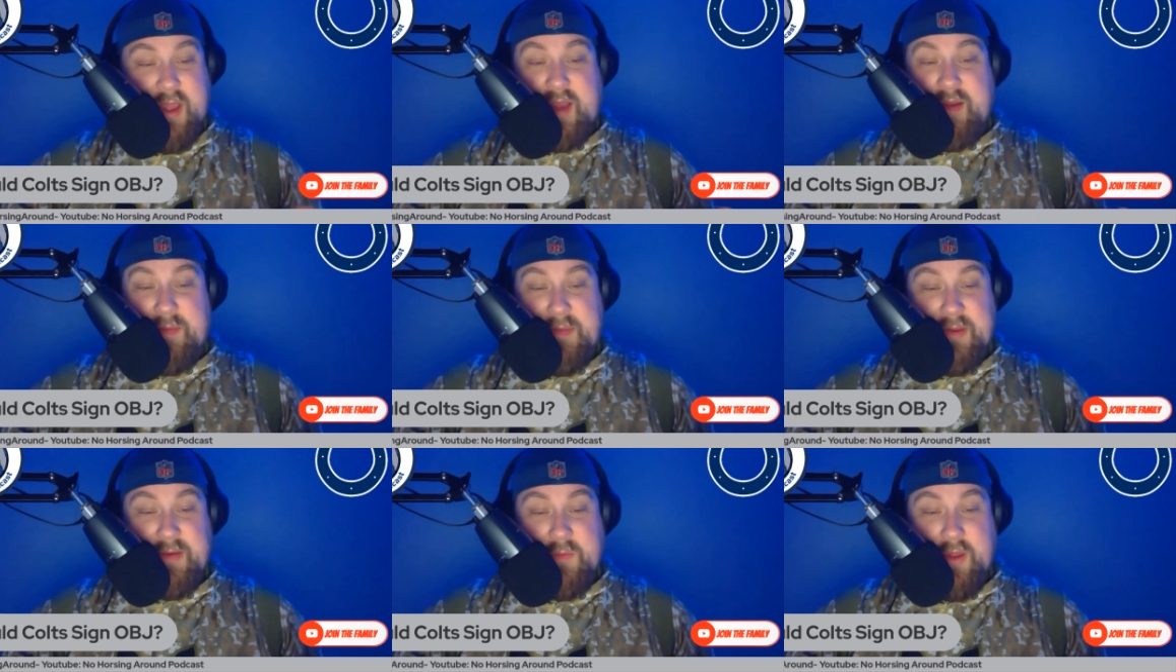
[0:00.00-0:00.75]
God, I
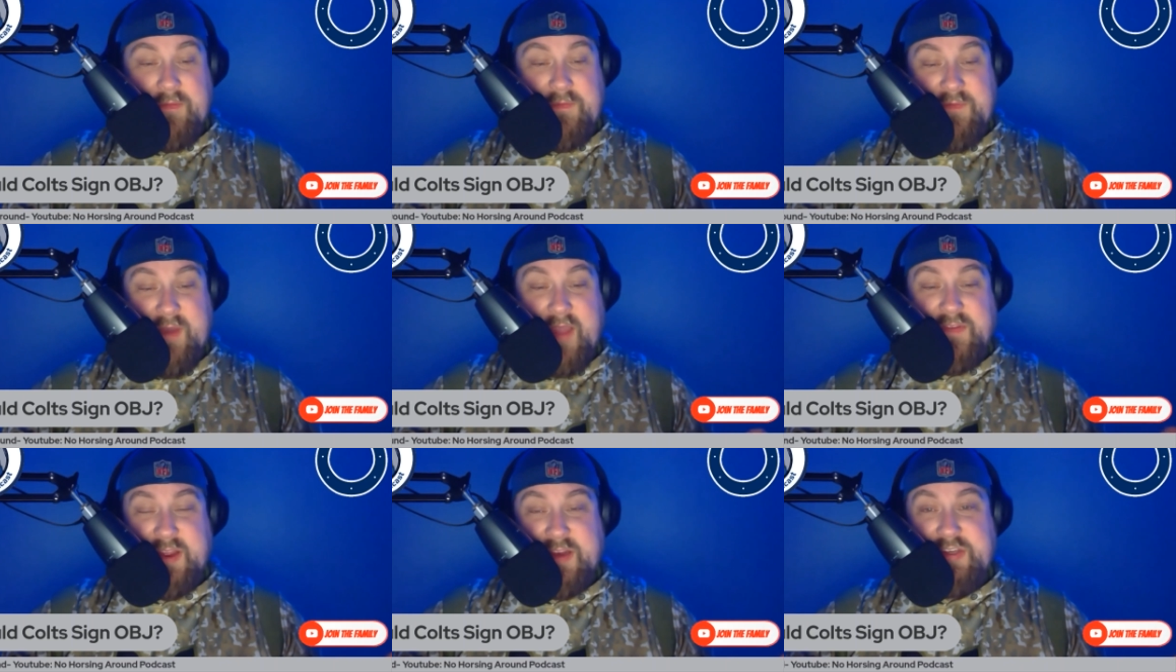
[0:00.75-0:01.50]
mean, what?
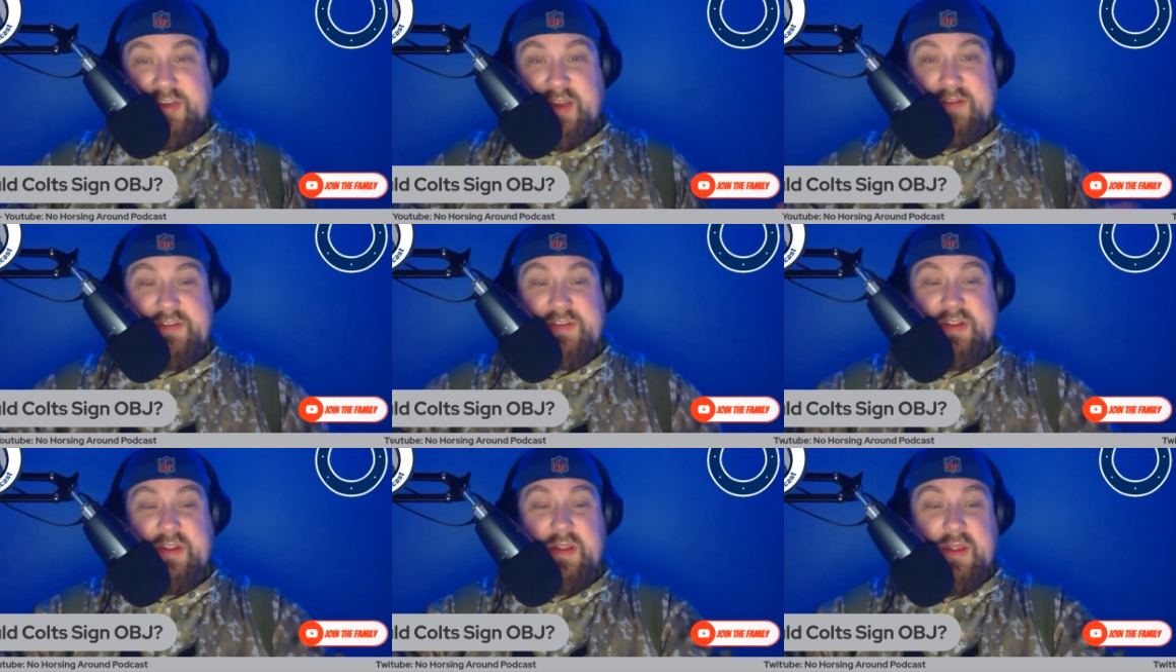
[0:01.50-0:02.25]
Five touchdowns?
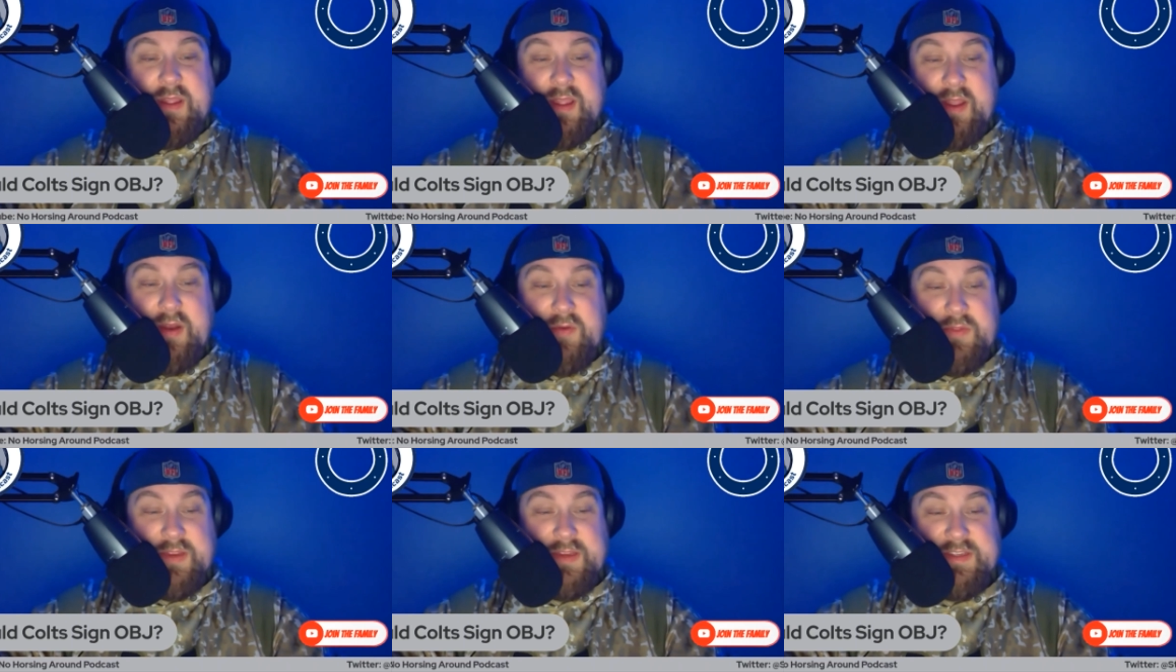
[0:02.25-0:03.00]
in
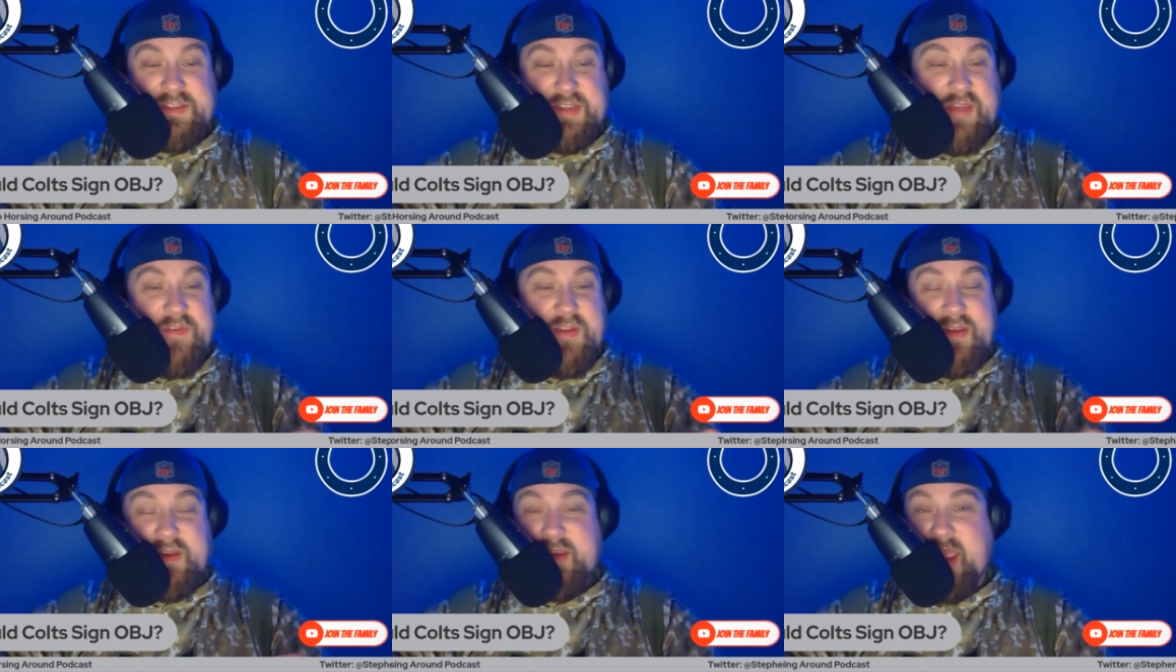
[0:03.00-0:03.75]
only
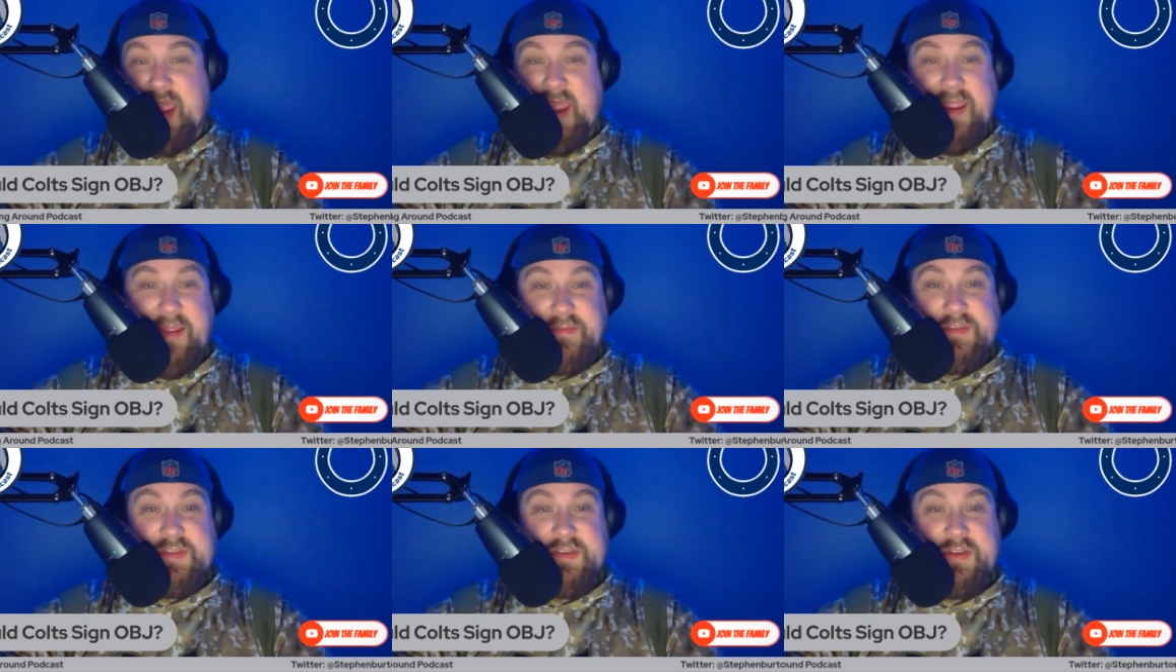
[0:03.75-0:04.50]
seven
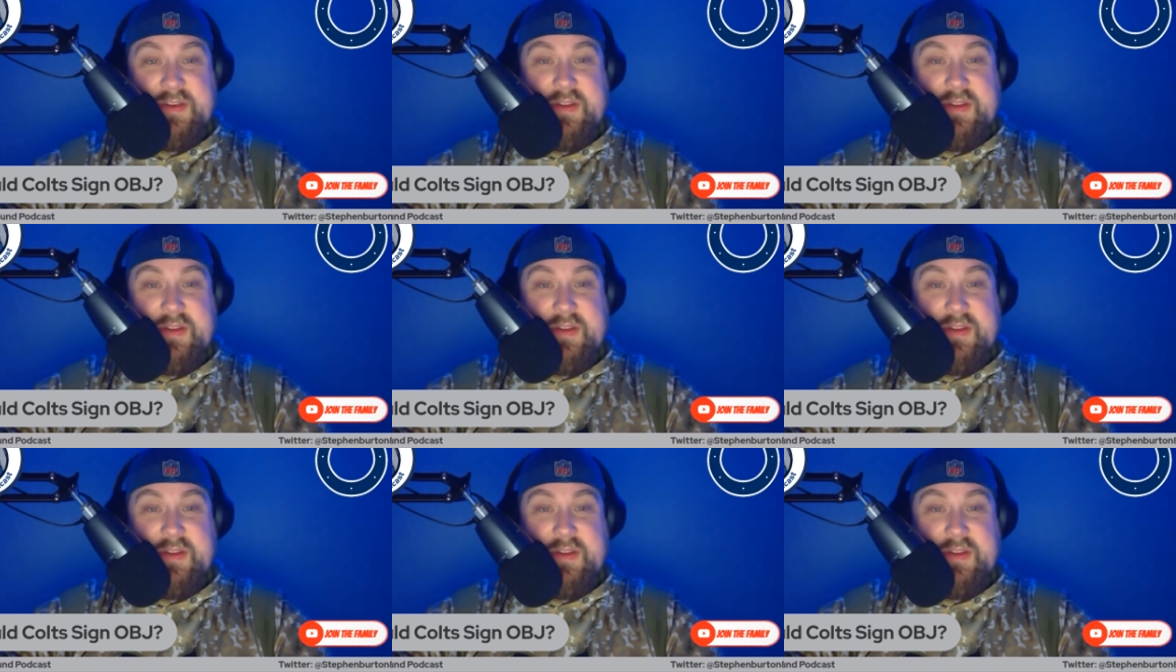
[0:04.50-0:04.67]
games.